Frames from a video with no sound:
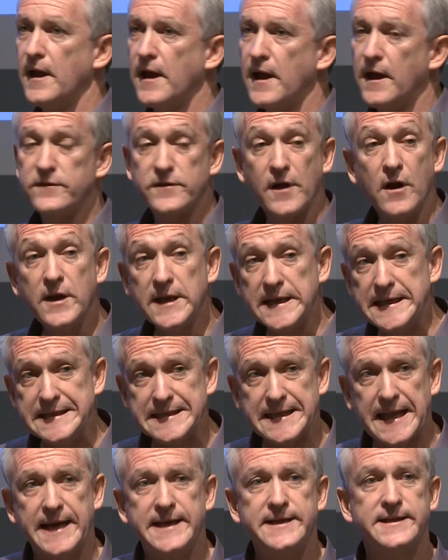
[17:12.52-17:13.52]
It's only
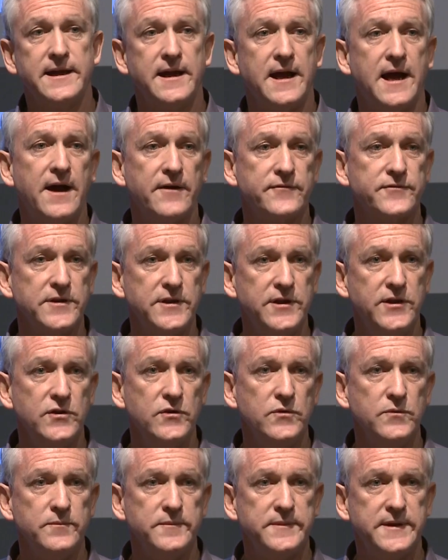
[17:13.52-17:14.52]
later, after
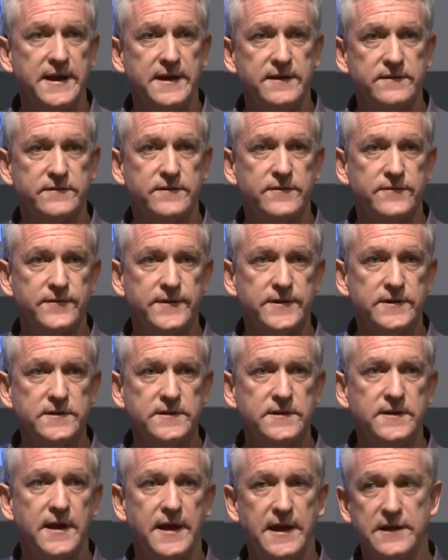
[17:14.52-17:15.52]
Hume tends to fill
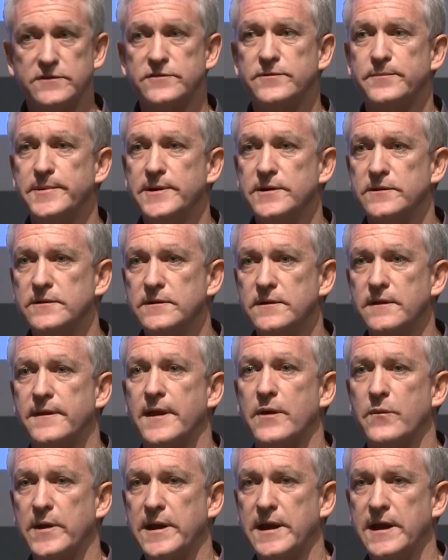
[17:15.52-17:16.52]
and spill,
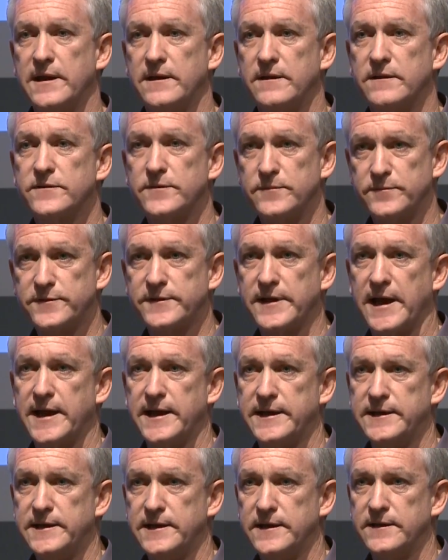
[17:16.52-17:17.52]
that we get
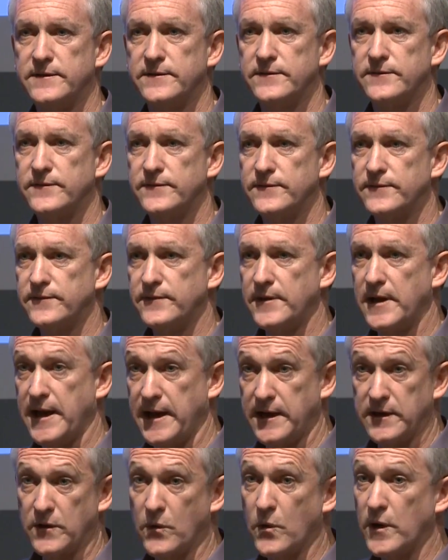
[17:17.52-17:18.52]
sustained
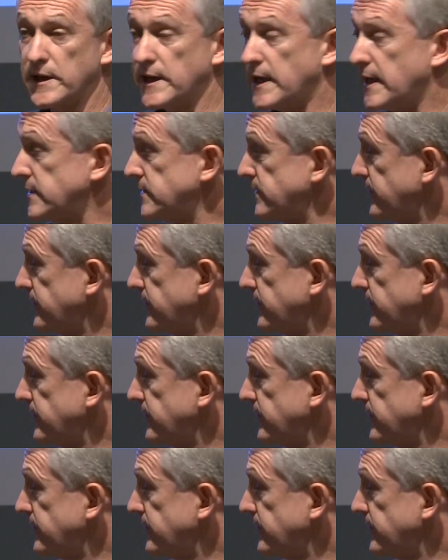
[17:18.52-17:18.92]
and quite large